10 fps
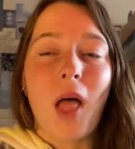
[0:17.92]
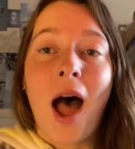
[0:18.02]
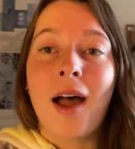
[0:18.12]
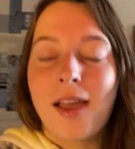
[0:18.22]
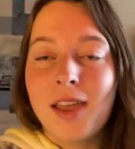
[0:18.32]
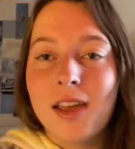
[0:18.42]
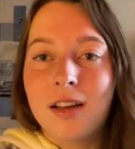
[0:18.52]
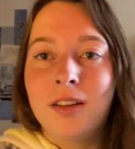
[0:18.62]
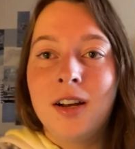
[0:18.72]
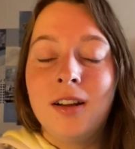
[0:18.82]
I
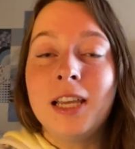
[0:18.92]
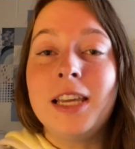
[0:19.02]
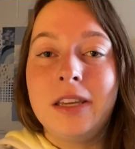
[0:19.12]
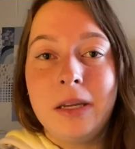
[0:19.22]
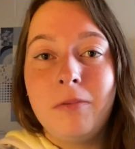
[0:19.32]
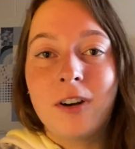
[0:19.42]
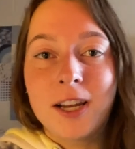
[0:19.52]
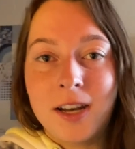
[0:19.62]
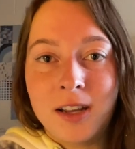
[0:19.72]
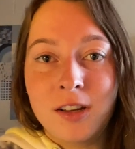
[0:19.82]
literally keep
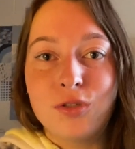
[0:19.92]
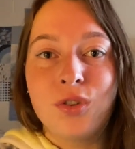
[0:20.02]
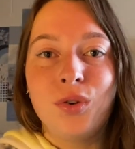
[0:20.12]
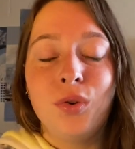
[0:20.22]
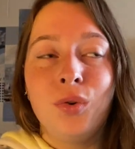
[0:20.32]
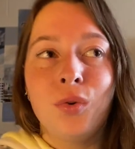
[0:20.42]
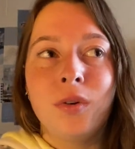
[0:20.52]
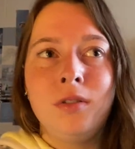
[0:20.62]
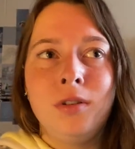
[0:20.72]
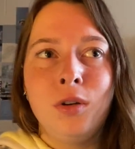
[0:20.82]
forgetting
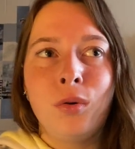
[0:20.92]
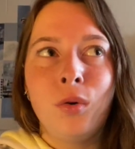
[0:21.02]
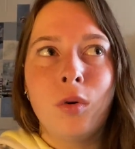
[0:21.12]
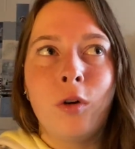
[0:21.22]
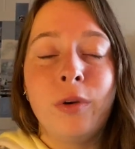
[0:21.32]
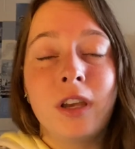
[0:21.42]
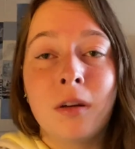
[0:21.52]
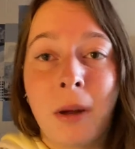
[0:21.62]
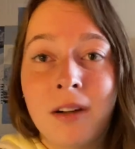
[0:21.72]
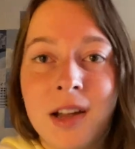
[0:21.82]
to do a week in
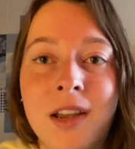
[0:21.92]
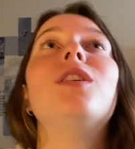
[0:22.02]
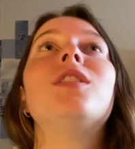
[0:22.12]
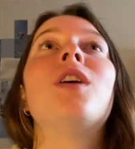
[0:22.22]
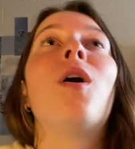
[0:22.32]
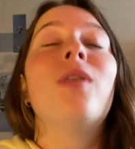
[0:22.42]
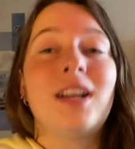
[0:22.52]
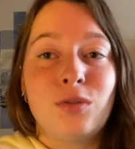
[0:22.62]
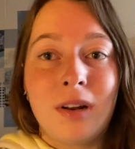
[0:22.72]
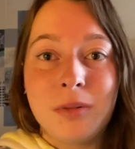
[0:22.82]
my life, so
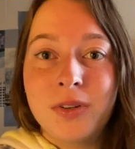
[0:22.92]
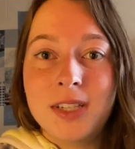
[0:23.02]
that's what I'm doing